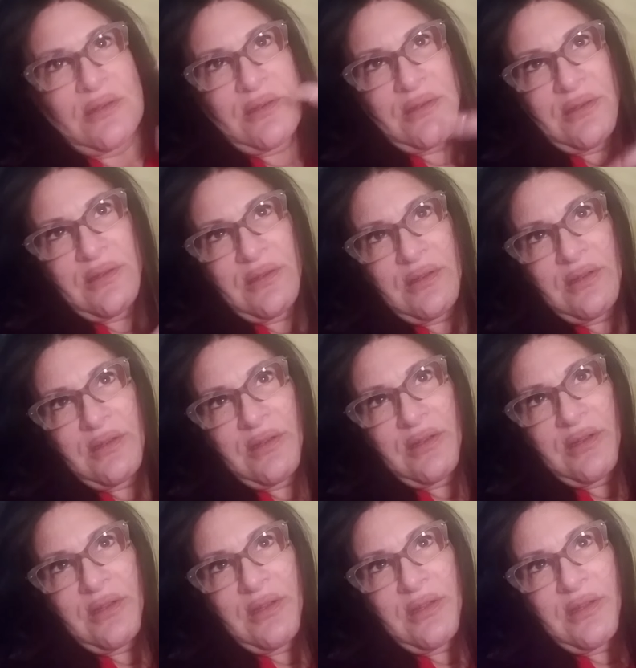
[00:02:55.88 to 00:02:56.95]

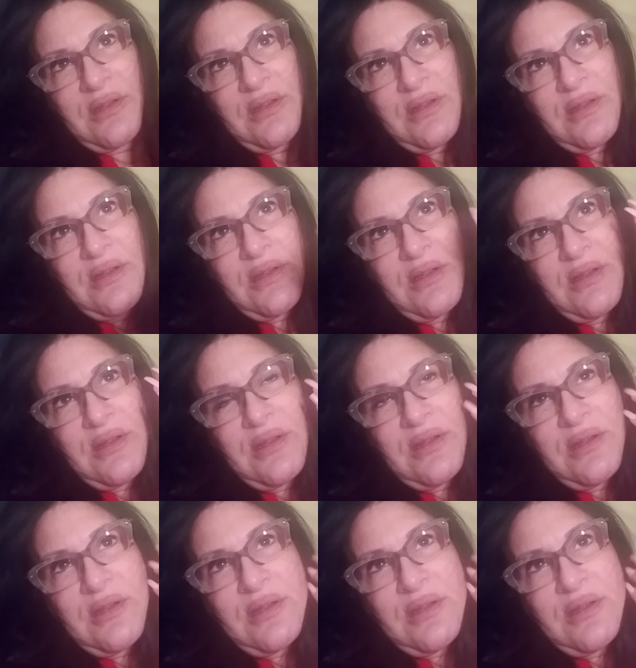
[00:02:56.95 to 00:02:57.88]
[no speech]